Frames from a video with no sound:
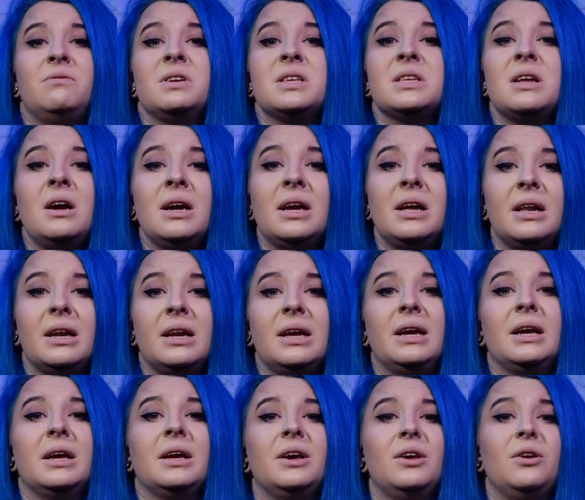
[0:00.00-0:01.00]

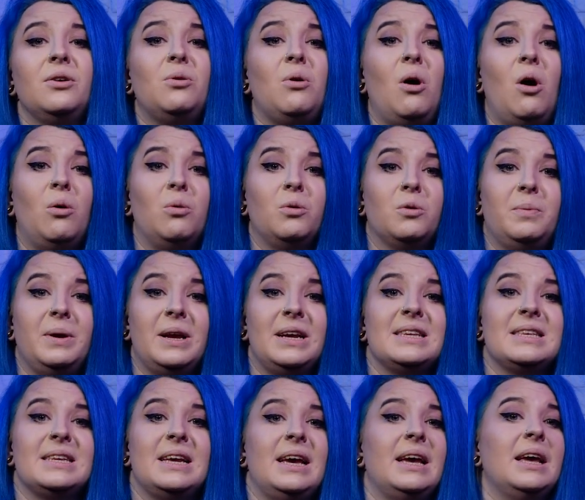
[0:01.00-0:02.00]
recycling your old
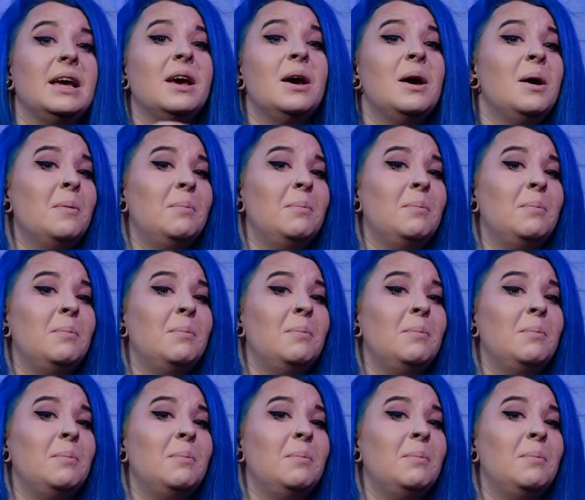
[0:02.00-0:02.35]
PC,